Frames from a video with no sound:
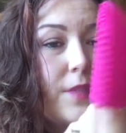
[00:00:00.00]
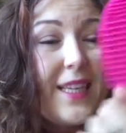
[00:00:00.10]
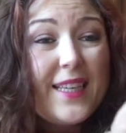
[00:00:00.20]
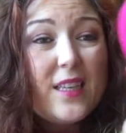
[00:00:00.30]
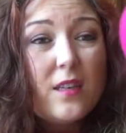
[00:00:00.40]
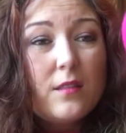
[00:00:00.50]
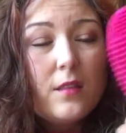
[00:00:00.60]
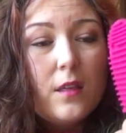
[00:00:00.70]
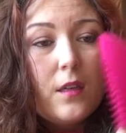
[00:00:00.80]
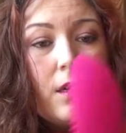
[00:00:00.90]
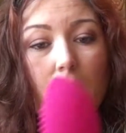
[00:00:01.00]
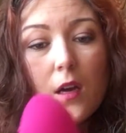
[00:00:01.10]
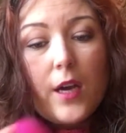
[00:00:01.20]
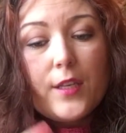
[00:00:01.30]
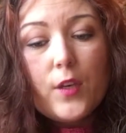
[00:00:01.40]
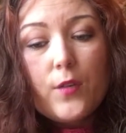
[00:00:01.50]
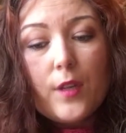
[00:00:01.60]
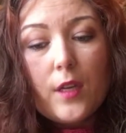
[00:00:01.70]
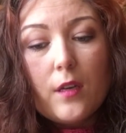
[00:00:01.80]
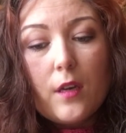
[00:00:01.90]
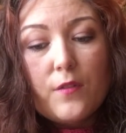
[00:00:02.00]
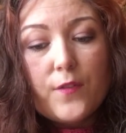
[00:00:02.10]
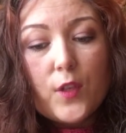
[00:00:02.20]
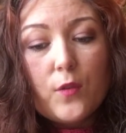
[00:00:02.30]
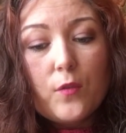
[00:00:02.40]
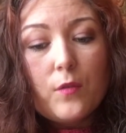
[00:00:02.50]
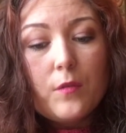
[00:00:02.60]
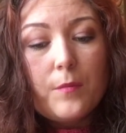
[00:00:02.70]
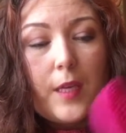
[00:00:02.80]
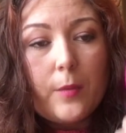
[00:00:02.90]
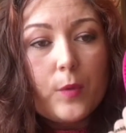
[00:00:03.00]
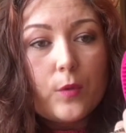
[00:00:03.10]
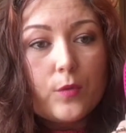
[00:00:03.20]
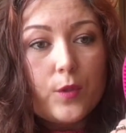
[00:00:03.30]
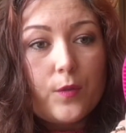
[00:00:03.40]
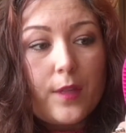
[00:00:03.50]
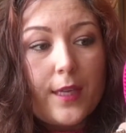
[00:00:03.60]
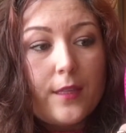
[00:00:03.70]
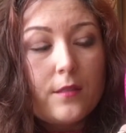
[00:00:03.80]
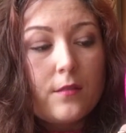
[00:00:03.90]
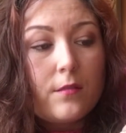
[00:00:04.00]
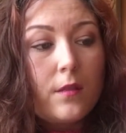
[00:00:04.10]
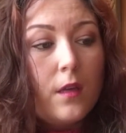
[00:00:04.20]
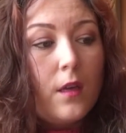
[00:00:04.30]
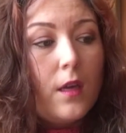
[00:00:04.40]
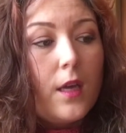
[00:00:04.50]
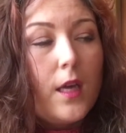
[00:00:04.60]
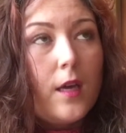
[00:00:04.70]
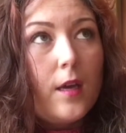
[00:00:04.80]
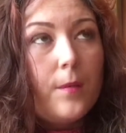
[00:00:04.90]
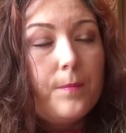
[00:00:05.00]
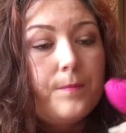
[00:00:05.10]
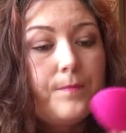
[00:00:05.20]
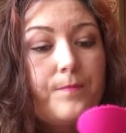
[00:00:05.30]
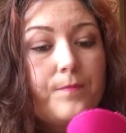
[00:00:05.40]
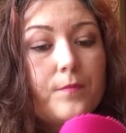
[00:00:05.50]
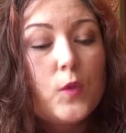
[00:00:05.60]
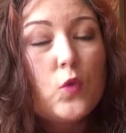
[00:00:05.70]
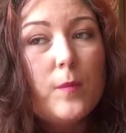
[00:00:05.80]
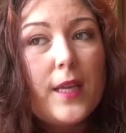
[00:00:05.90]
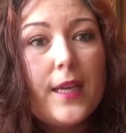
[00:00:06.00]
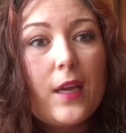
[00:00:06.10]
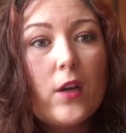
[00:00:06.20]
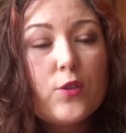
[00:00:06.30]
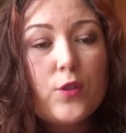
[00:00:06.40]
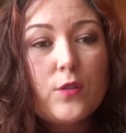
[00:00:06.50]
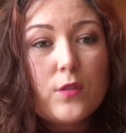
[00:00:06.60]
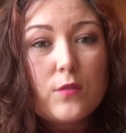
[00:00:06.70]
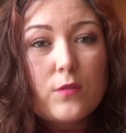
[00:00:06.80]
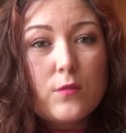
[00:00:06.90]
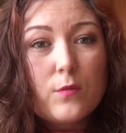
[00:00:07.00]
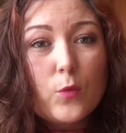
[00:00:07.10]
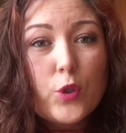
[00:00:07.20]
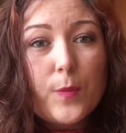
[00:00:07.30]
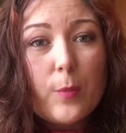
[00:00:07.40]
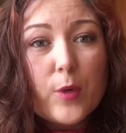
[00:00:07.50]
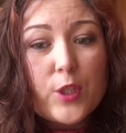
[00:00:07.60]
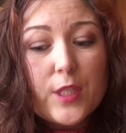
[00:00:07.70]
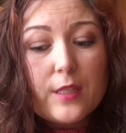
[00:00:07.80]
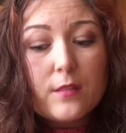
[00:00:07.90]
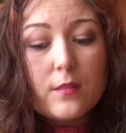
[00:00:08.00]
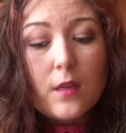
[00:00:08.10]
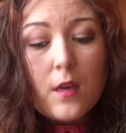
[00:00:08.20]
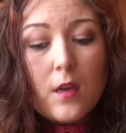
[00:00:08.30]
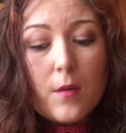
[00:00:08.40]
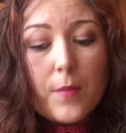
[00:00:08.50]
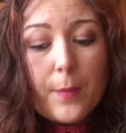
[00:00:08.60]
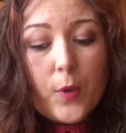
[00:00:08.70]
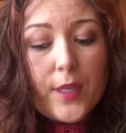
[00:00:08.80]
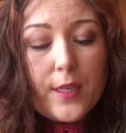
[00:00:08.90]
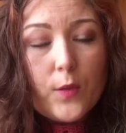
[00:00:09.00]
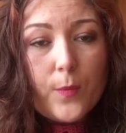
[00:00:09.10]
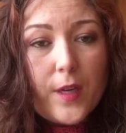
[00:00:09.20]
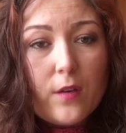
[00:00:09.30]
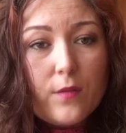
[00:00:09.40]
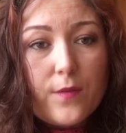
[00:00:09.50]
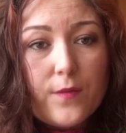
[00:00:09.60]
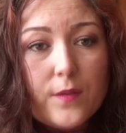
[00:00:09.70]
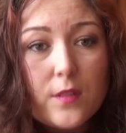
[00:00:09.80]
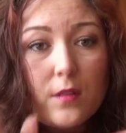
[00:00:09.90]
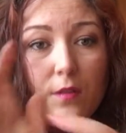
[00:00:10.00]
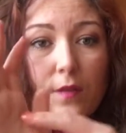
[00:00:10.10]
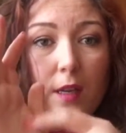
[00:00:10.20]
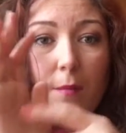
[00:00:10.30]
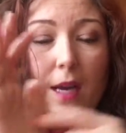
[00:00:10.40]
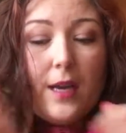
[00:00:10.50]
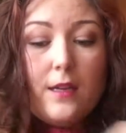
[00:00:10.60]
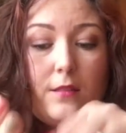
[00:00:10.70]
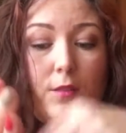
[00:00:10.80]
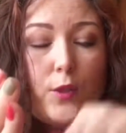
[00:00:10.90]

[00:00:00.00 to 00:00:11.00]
cleaner. I know that a few people do these. Normally I just wash my brushes by putting a little bit of stuff in my hand and